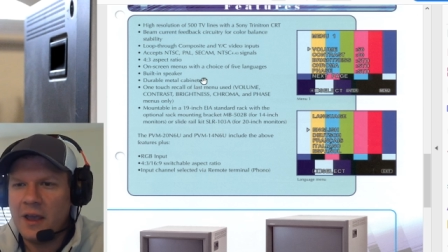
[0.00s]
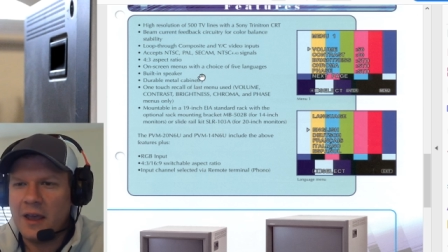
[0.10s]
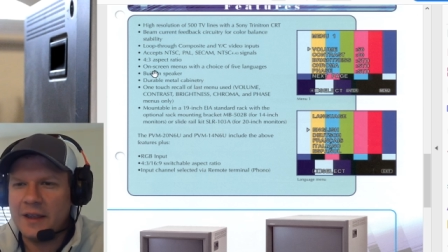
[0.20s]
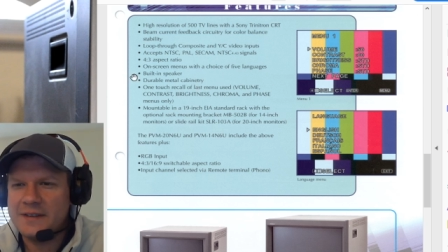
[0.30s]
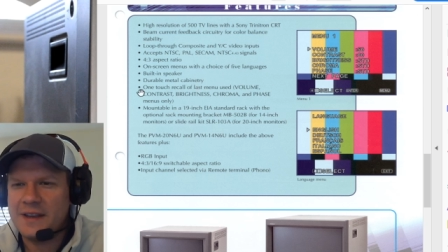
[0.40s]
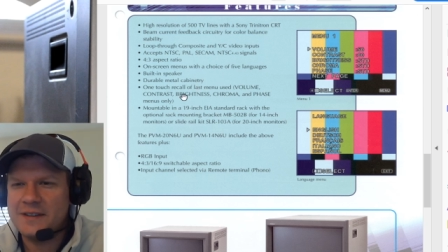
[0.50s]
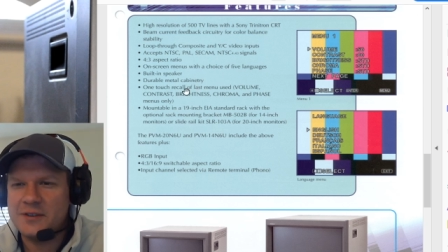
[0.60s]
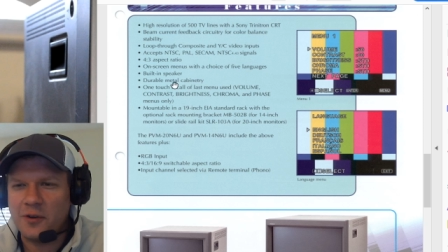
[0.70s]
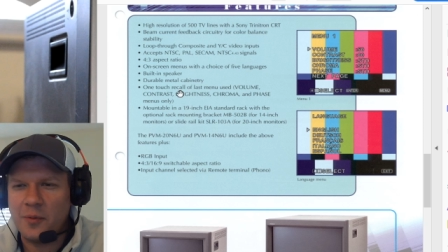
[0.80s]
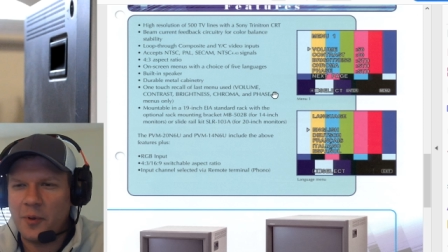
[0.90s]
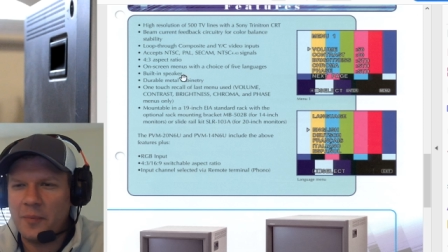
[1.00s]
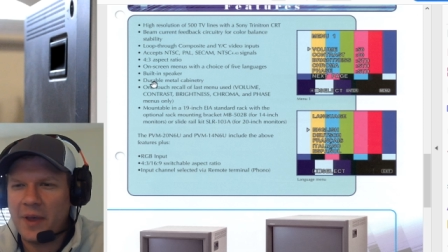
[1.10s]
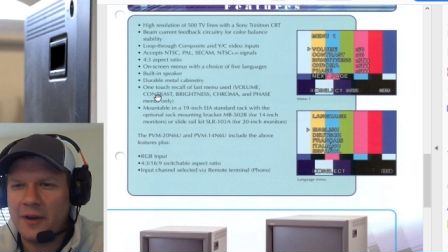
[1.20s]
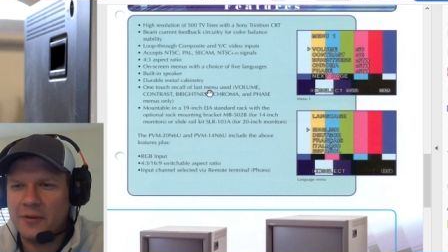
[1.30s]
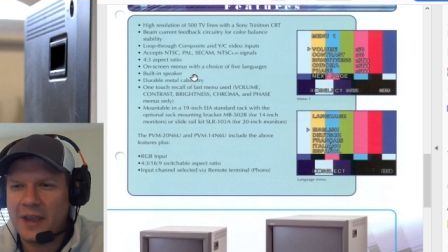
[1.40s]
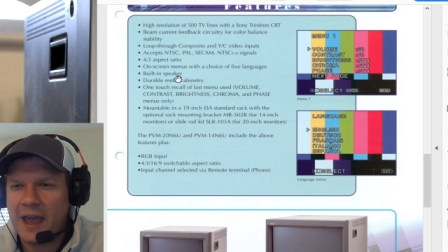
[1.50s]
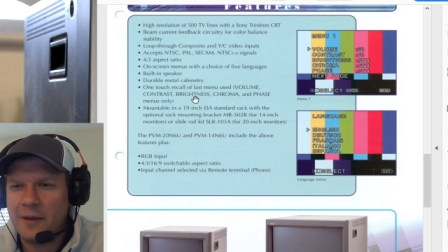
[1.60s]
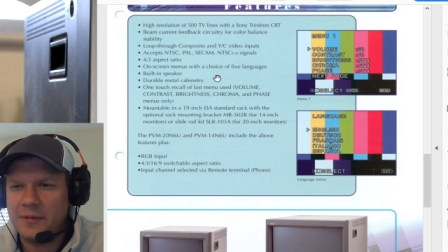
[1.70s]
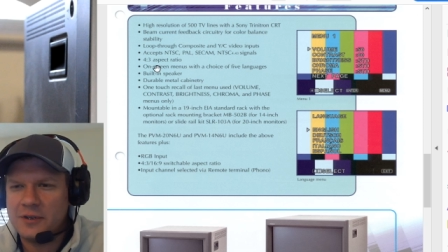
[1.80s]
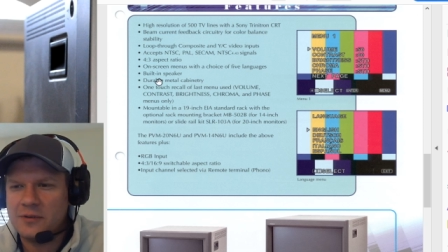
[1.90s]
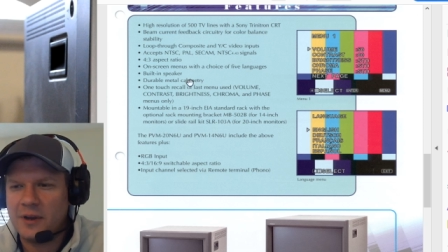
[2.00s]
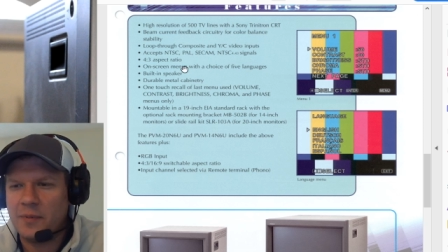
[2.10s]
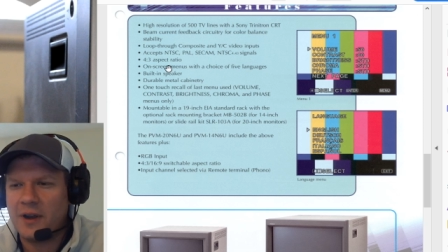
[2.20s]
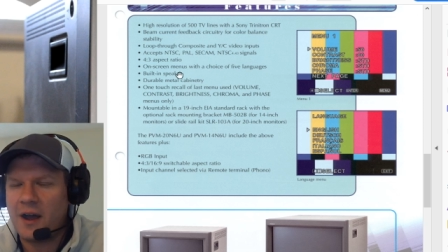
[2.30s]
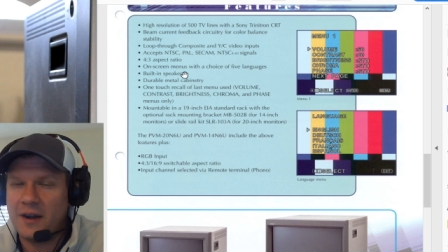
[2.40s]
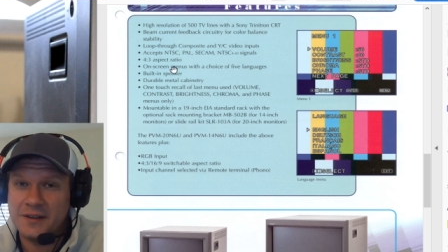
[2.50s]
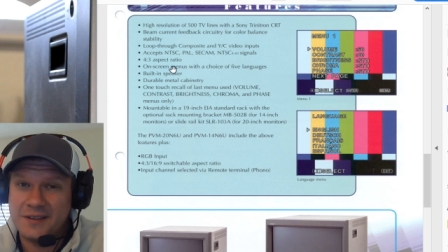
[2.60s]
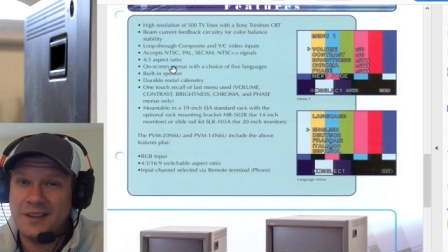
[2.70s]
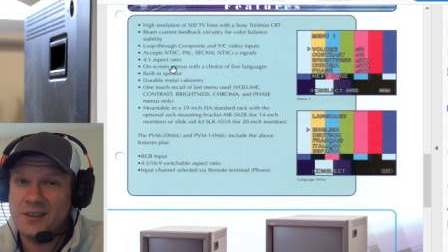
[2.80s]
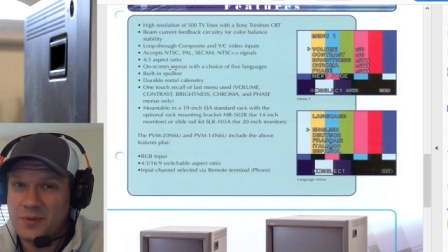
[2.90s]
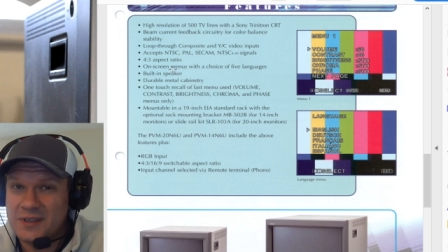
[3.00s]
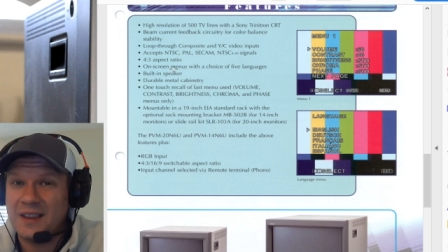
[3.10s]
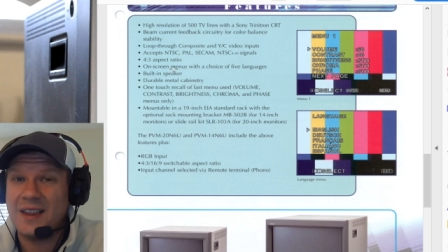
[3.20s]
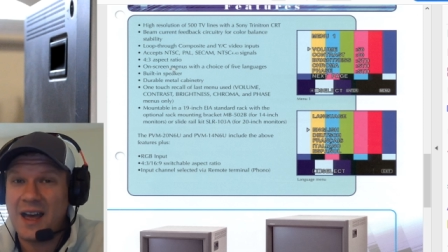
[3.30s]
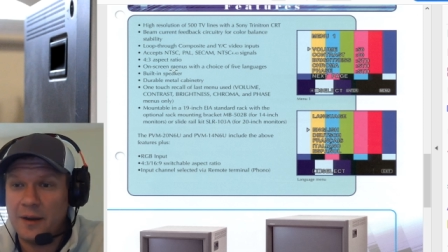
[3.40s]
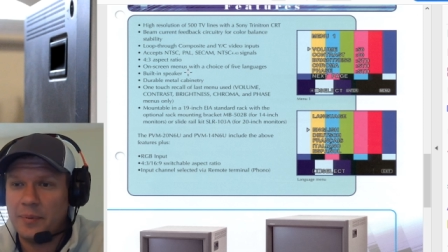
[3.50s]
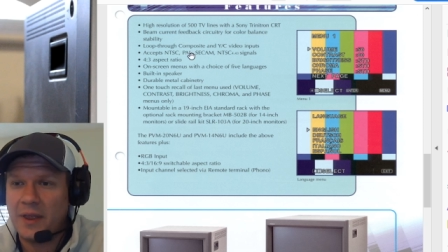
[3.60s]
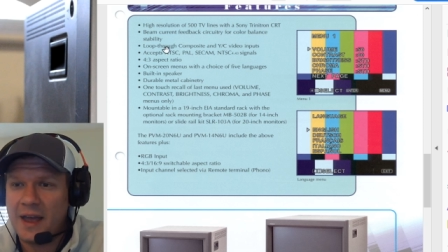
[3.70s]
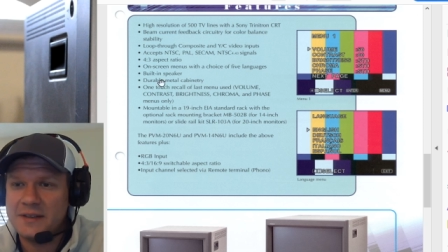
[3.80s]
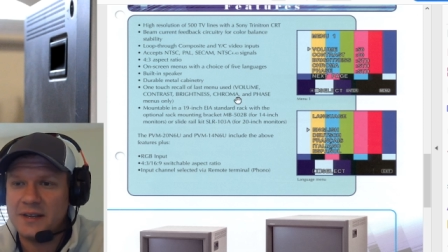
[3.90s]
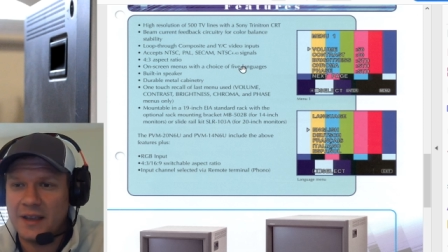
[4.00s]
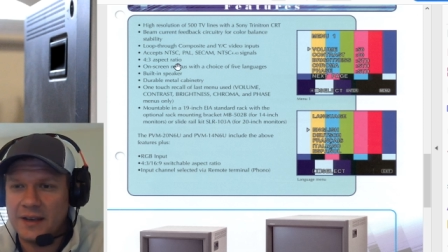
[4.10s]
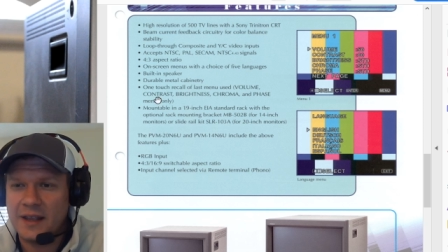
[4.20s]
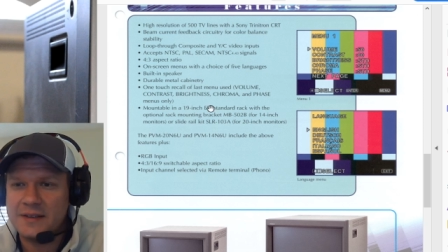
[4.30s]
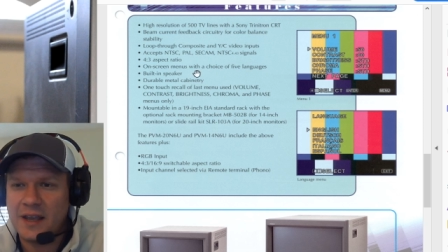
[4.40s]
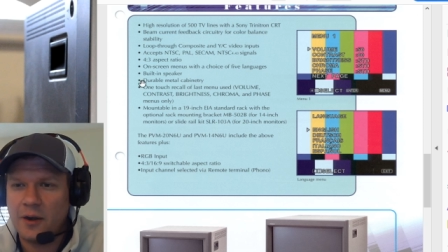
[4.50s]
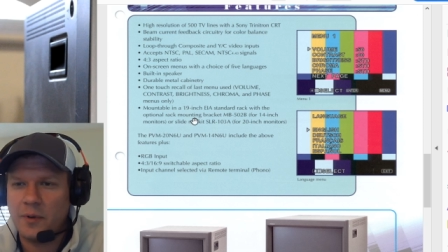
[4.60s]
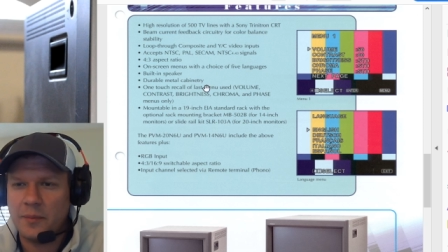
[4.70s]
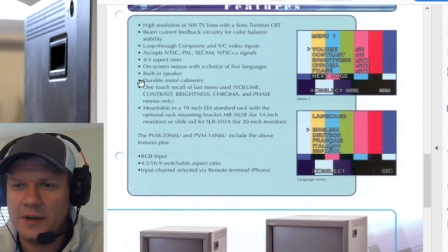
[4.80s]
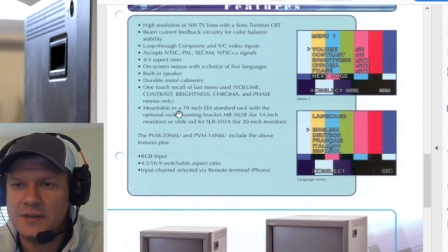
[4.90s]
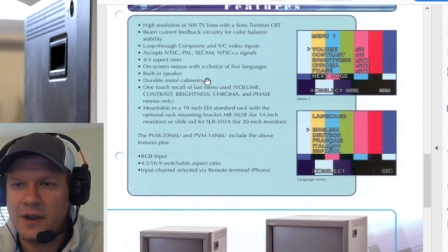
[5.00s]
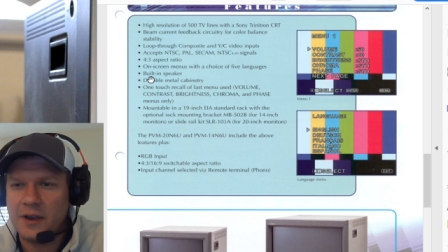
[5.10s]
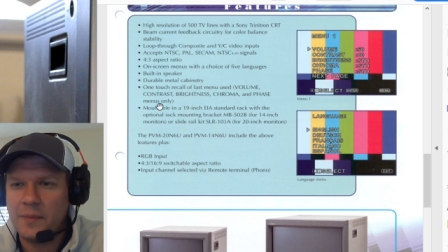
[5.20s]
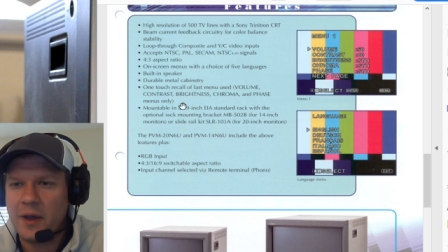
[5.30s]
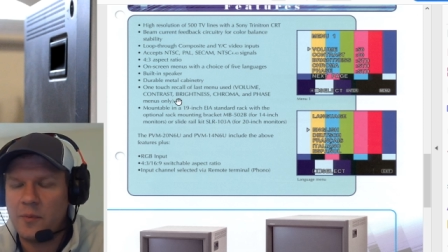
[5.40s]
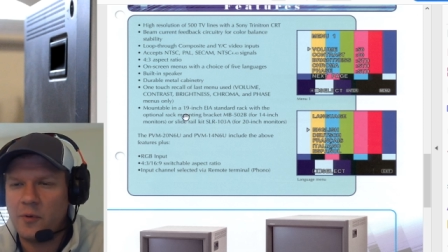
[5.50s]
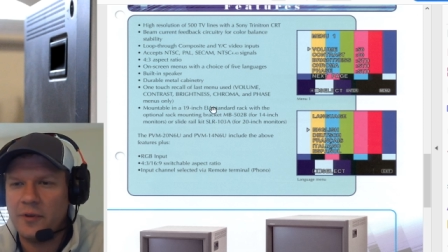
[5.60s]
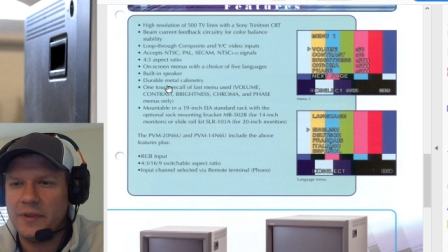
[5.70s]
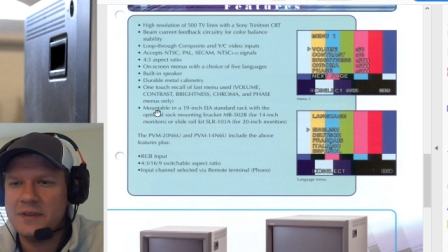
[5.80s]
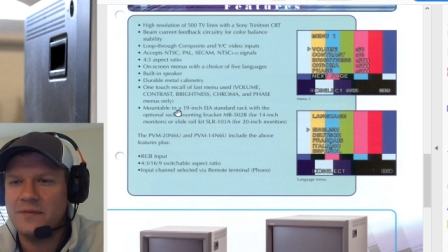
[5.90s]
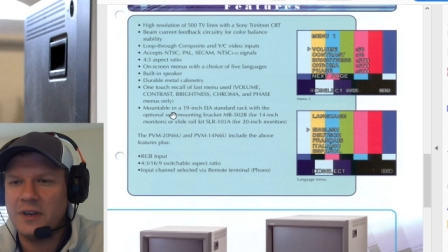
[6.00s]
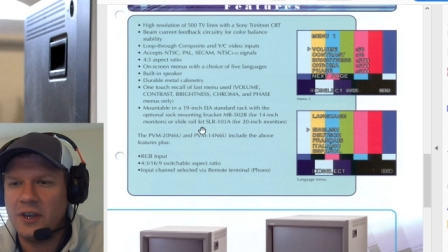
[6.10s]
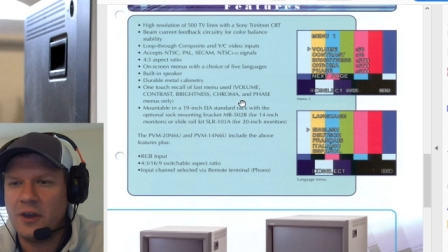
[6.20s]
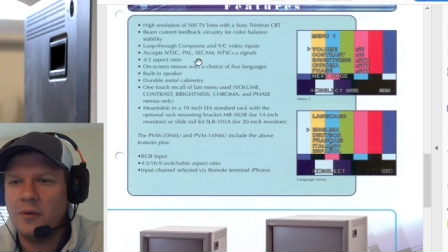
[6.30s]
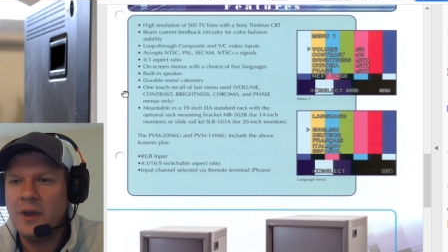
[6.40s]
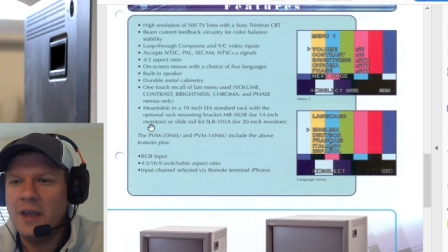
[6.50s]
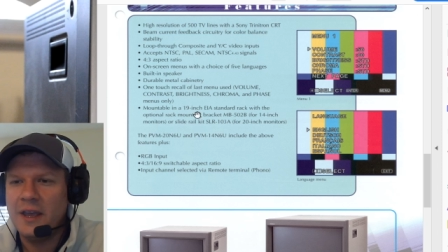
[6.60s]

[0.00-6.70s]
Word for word: it says durable metal cabinetry, but honestly, this one's a lot of plastic, and that's kind of what I'm going to talk about more in this video